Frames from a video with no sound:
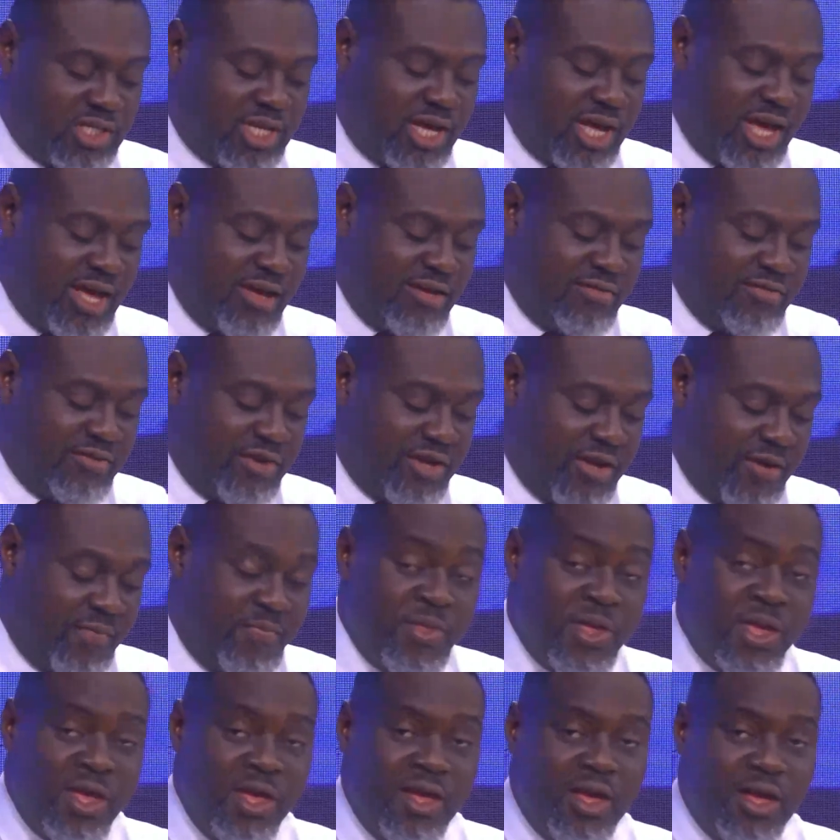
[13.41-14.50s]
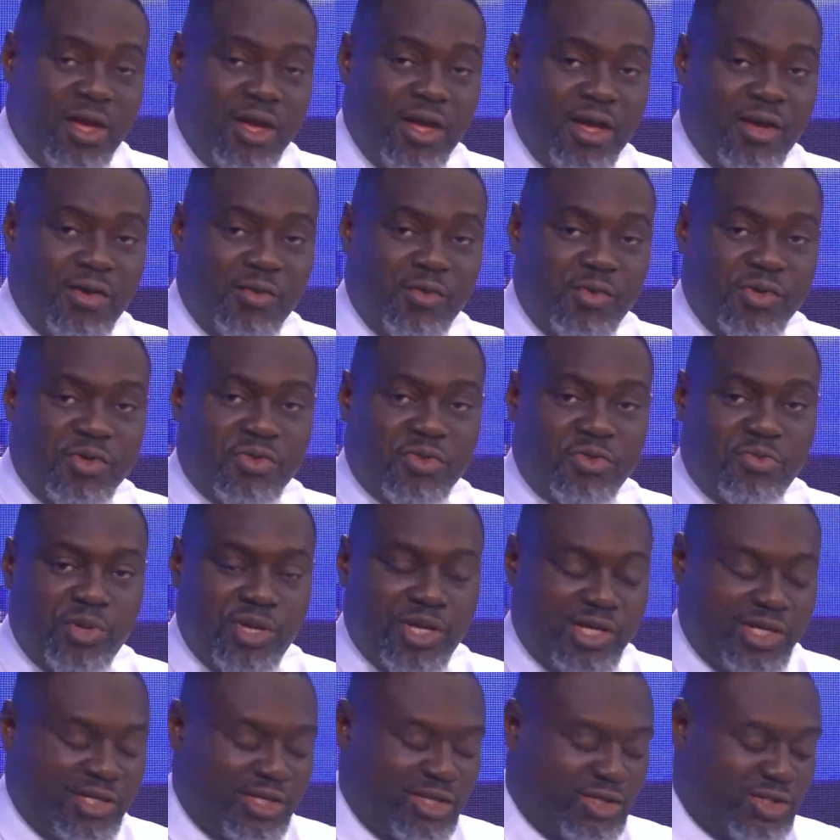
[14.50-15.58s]
I have uh, uh, with
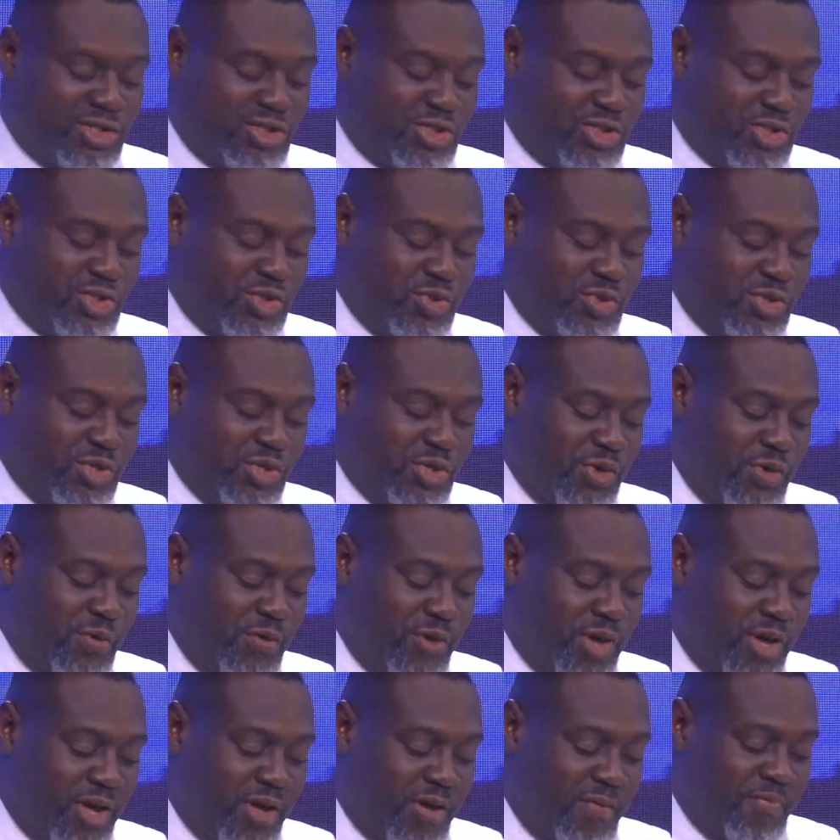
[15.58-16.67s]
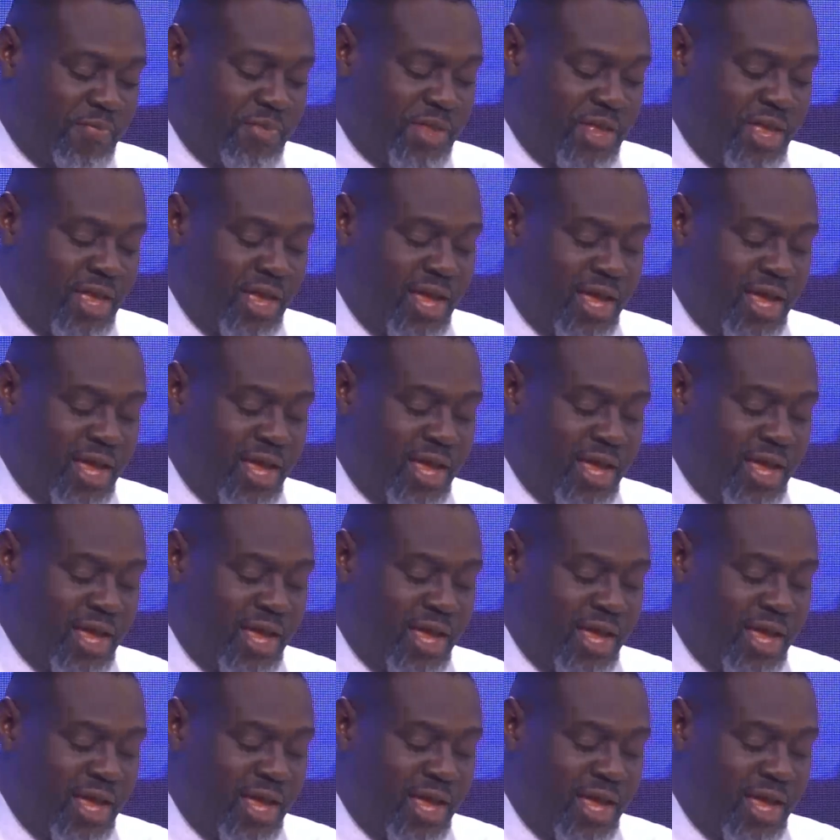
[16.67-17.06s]
me in the studio um,